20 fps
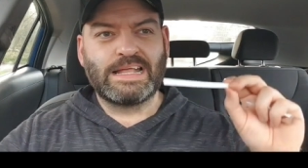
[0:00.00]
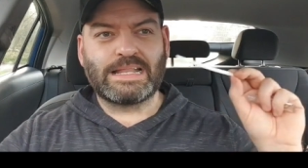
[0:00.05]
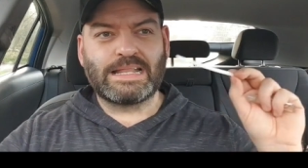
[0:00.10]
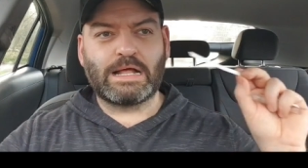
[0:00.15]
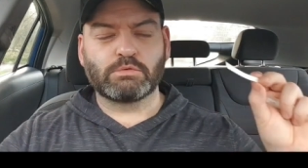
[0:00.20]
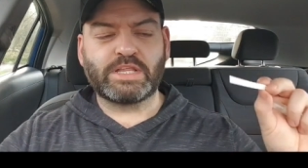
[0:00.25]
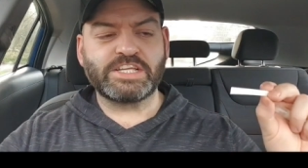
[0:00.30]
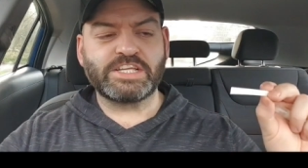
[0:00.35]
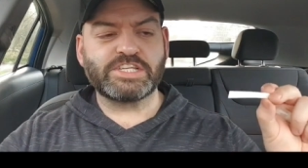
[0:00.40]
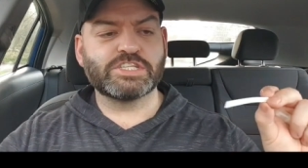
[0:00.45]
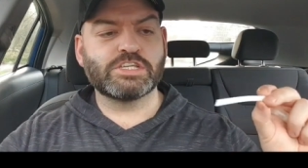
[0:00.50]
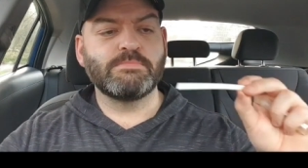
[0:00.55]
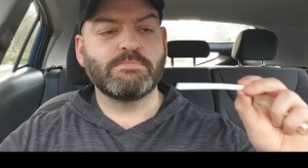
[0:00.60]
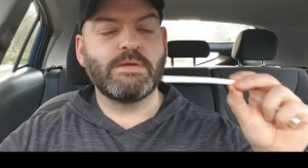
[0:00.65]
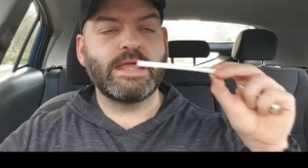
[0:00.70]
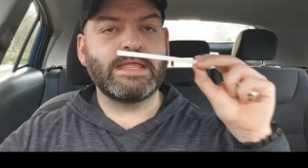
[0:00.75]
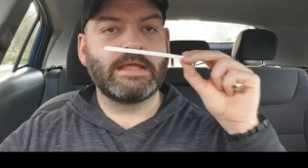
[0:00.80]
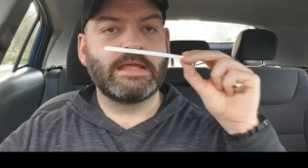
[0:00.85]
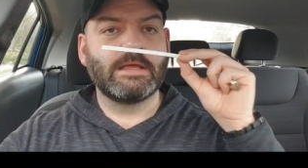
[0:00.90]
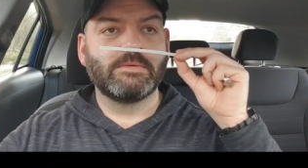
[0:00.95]
Now this to
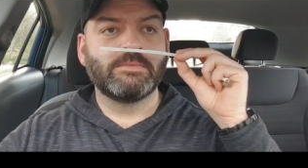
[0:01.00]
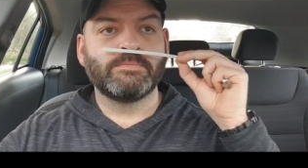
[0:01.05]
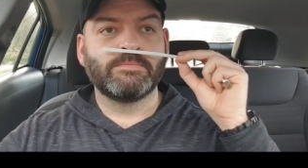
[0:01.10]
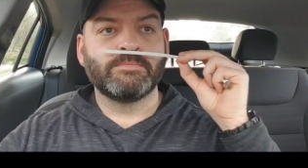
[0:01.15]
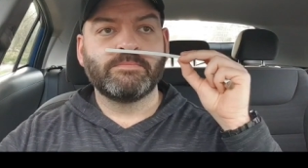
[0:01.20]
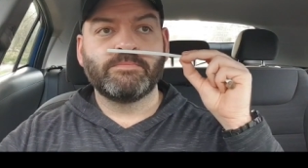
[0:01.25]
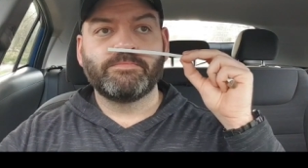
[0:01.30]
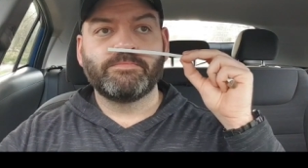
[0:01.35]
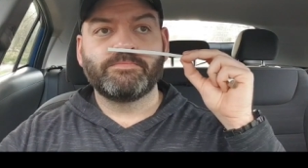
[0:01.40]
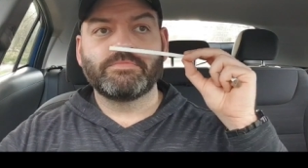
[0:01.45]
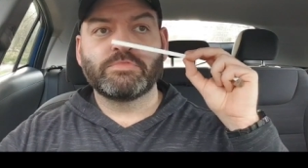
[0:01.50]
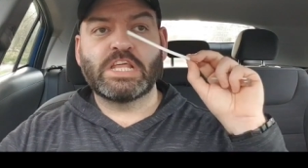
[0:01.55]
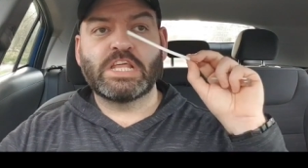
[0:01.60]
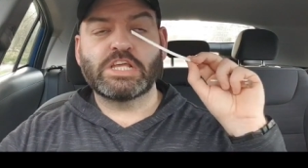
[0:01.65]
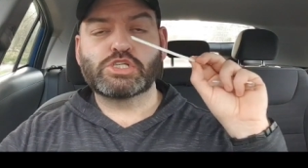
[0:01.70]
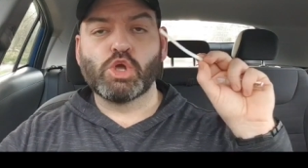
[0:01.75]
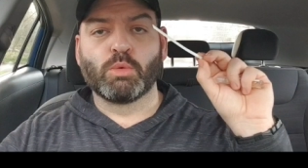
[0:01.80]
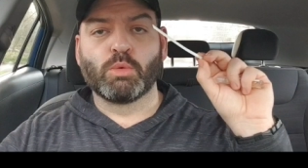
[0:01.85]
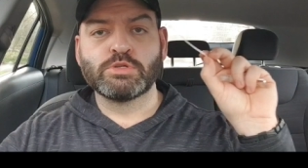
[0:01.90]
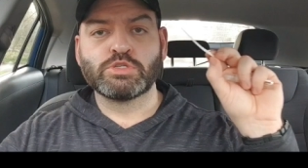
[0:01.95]
me,
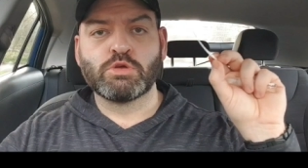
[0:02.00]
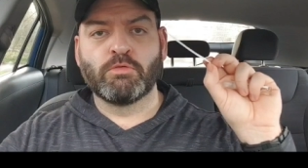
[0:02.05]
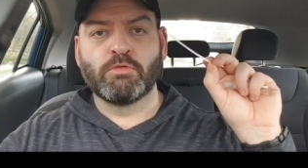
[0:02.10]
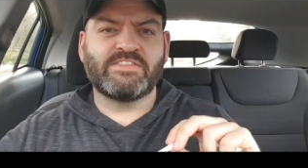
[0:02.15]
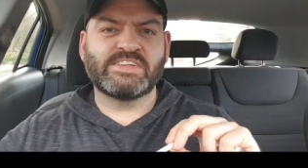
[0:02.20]
this opens up.